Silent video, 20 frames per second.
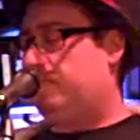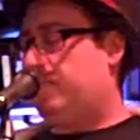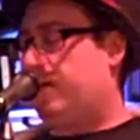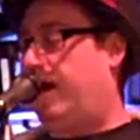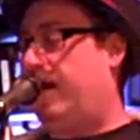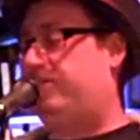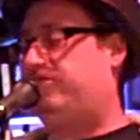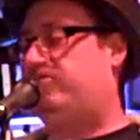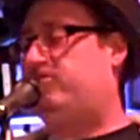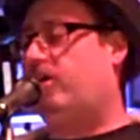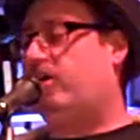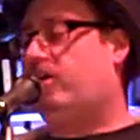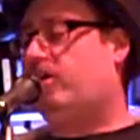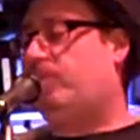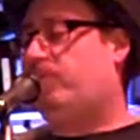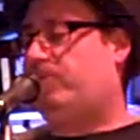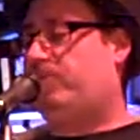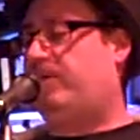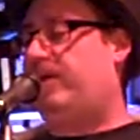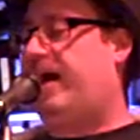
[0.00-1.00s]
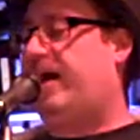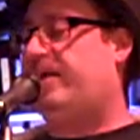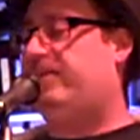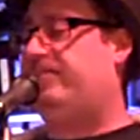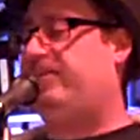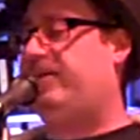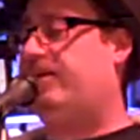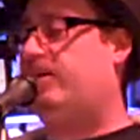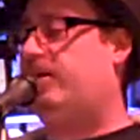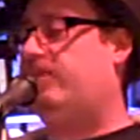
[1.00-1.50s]
I started with the
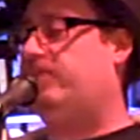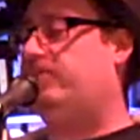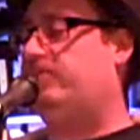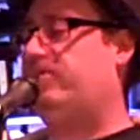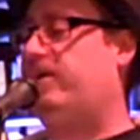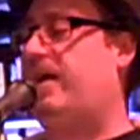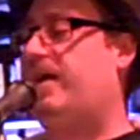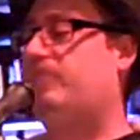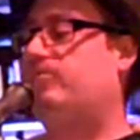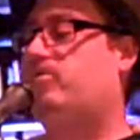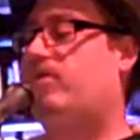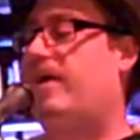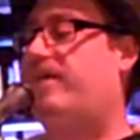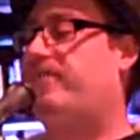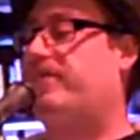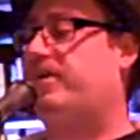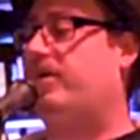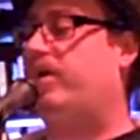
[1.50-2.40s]
idea of a time-traveling